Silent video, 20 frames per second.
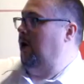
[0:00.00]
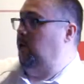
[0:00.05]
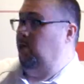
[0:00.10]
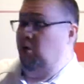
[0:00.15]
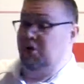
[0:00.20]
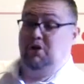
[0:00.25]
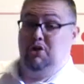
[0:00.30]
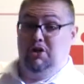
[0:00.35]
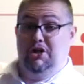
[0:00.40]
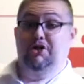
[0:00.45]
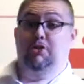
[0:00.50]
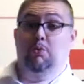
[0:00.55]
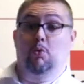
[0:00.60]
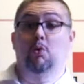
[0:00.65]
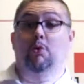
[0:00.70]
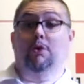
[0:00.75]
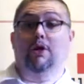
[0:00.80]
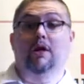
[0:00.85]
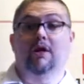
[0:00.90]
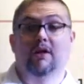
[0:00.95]
what you need to
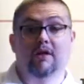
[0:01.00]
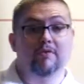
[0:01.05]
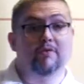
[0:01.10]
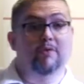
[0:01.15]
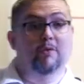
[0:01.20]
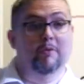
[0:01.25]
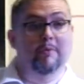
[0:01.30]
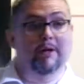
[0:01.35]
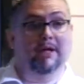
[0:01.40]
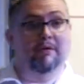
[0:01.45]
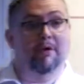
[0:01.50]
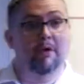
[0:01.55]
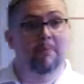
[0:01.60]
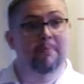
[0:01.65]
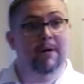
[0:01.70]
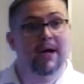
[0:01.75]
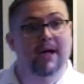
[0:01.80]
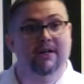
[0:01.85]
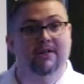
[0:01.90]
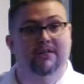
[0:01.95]
order if you want to make your own
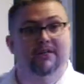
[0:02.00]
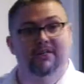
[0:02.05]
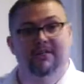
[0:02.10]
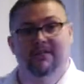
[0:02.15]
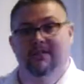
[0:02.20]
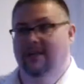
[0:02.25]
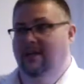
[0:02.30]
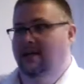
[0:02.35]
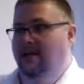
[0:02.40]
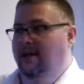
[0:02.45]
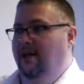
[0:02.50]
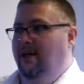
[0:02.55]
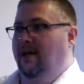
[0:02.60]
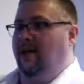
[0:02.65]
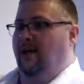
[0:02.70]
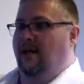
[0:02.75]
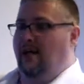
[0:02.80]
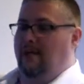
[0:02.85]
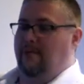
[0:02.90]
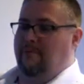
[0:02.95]
packs.
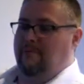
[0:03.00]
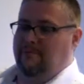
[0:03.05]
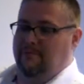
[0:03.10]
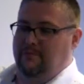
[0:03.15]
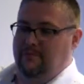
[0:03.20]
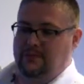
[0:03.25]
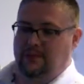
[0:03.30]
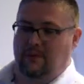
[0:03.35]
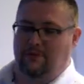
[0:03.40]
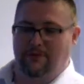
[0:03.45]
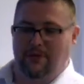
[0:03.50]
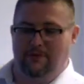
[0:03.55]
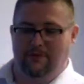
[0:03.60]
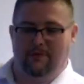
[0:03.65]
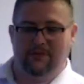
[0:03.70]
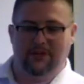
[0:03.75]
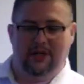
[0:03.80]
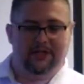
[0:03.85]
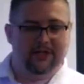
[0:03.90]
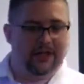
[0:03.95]
Um, sometimes I've
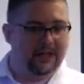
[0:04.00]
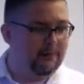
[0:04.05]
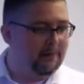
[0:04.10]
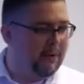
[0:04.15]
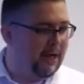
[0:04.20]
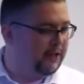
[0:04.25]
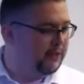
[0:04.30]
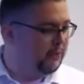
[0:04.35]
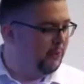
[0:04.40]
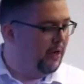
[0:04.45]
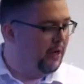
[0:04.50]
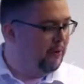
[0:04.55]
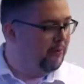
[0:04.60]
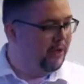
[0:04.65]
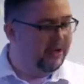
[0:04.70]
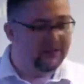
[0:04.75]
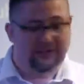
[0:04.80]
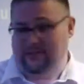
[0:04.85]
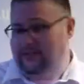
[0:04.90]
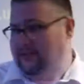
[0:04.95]
said take the packs away, but
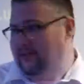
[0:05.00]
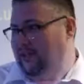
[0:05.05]
as,